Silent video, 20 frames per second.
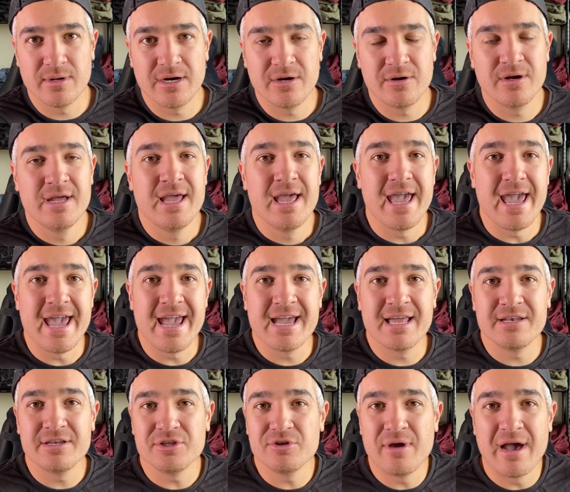out
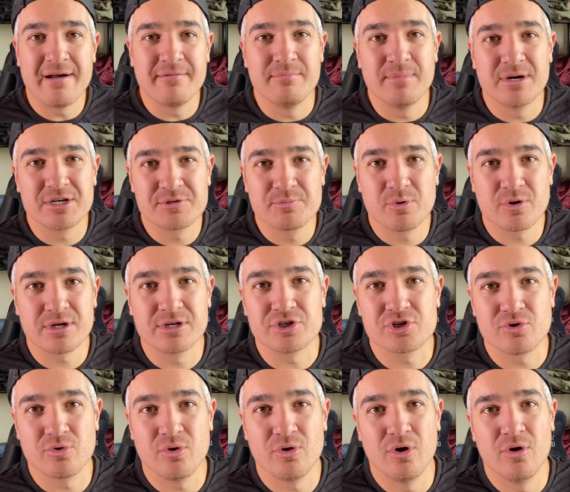and you have much more
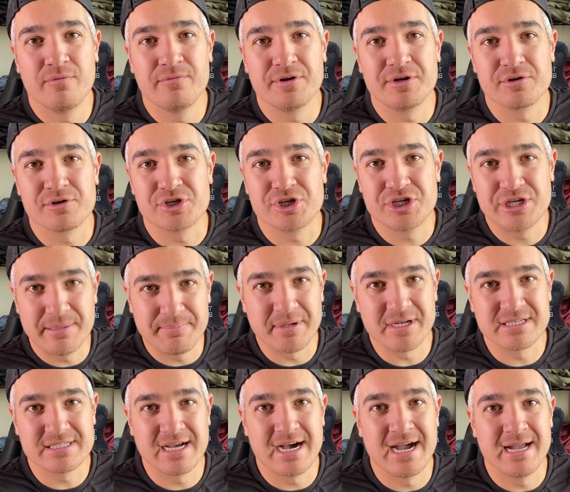control over your
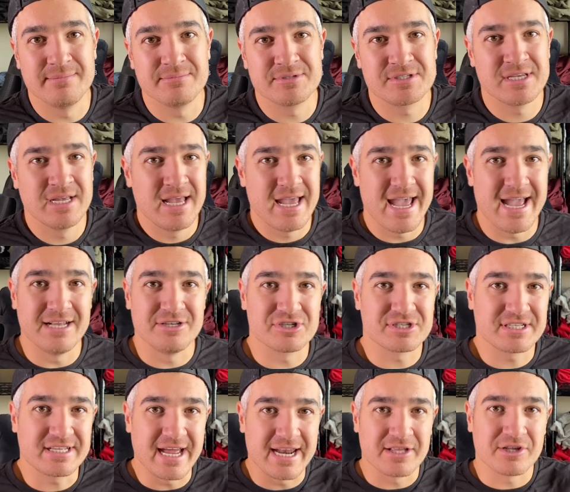shipping times and
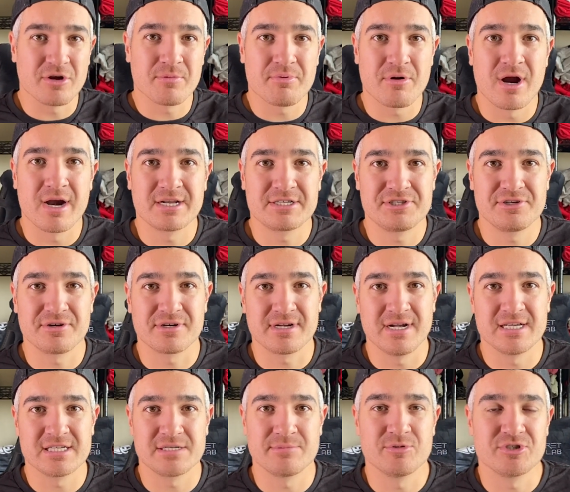just getting your products to your
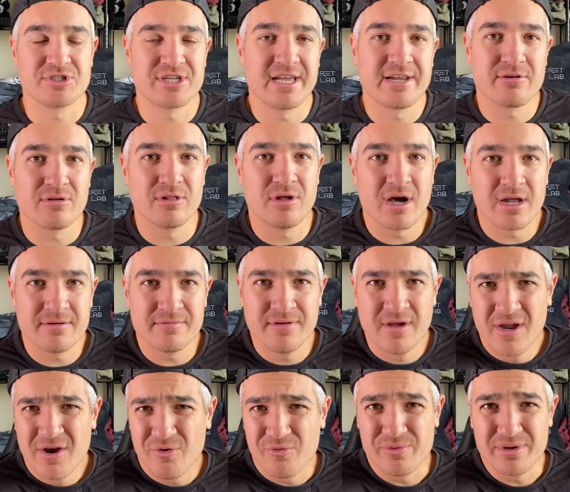customers. I hear a lot of
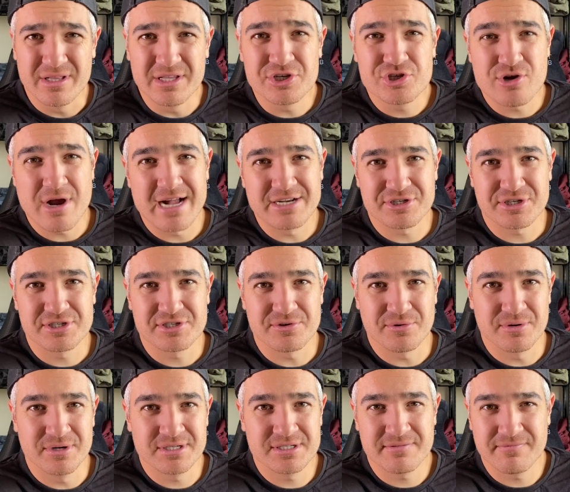really tragic
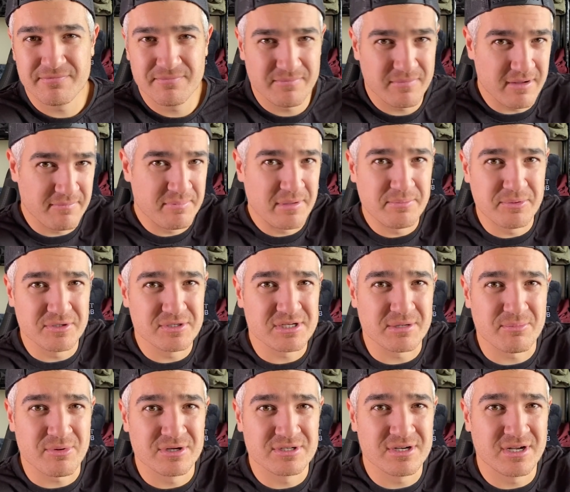stories of people
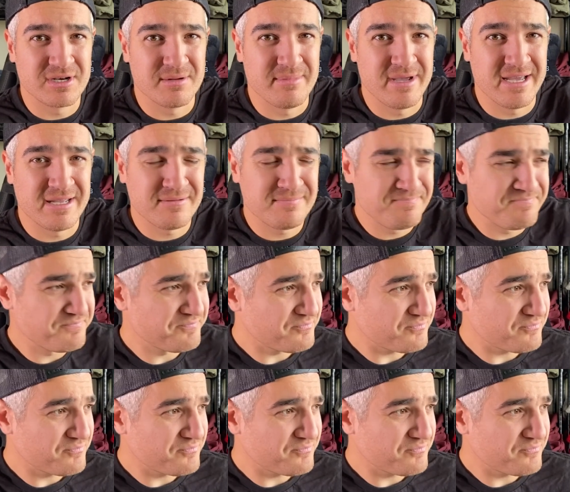using print on demand